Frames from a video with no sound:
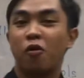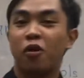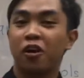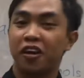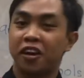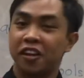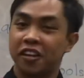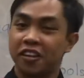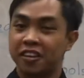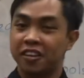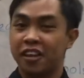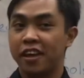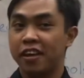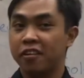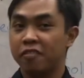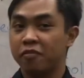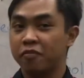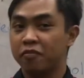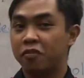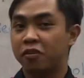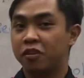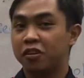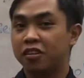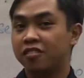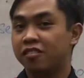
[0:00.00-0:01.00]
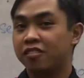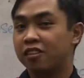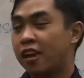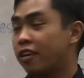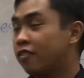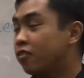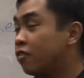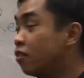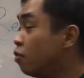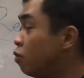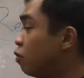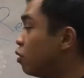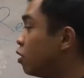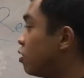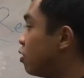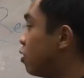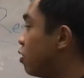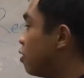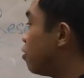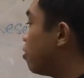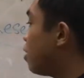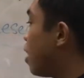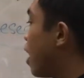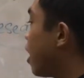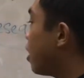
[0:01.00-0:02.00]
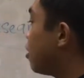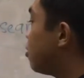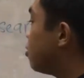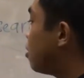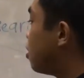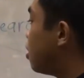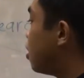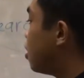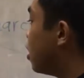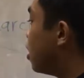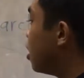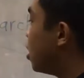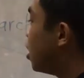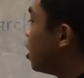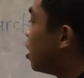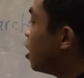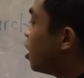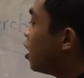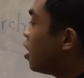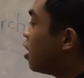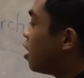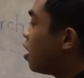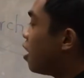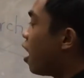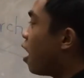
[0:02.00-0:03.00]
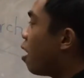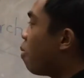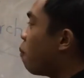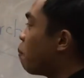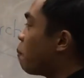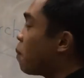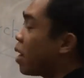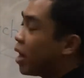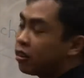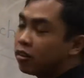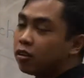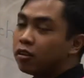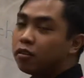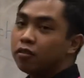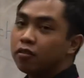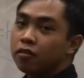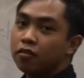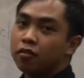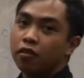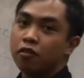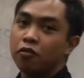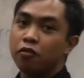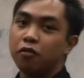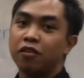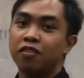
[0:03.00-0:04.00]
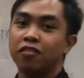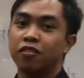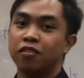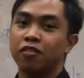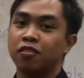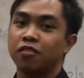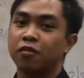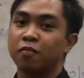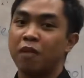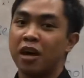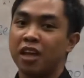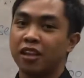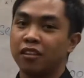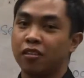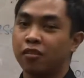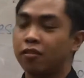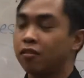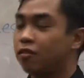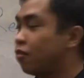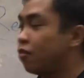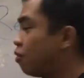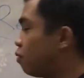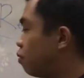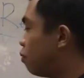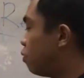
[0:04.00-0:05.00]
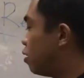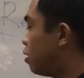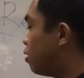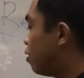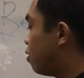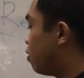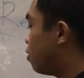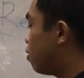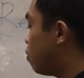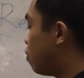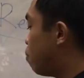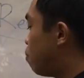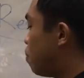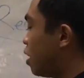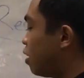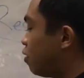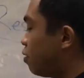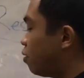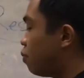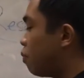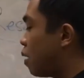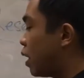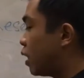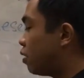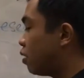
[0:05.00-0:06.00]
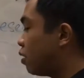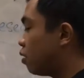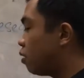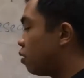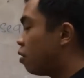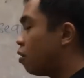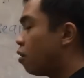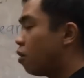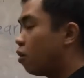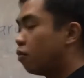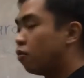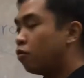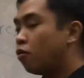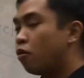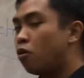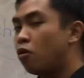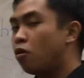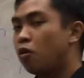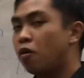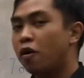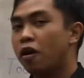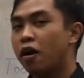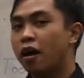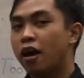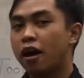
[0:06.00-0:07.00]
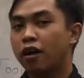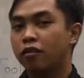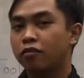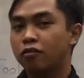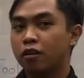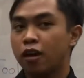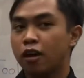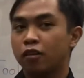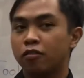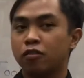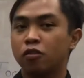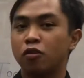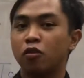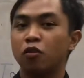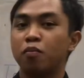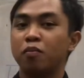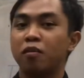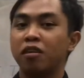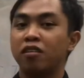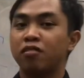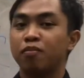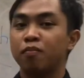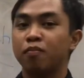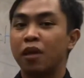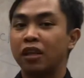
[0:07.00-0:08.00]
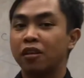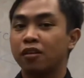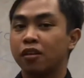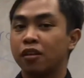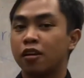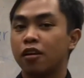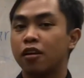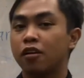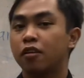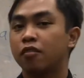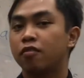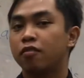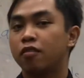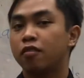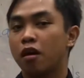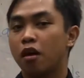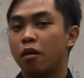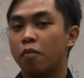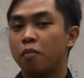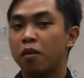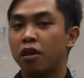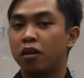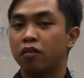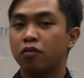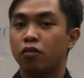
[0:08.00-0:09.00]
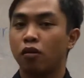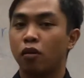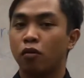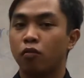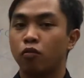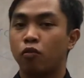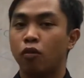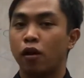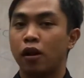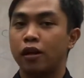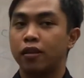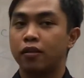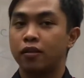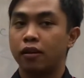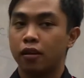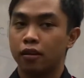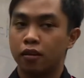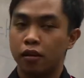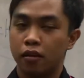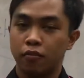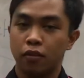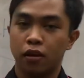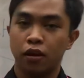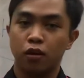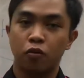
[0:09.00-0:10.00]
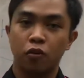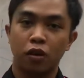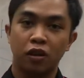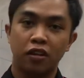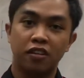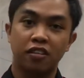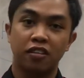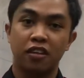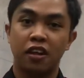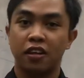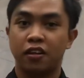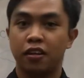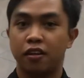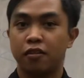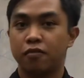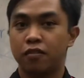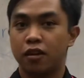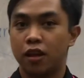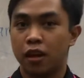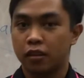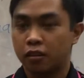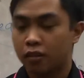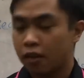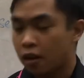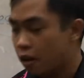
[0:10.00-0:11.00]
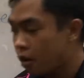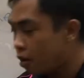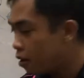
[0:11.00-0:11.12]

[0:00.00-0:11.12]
content for this lesson, which is actually methods, research methods, which is mixed method. So as you guys know, mixed method is a mix of qualitative and quantitative data.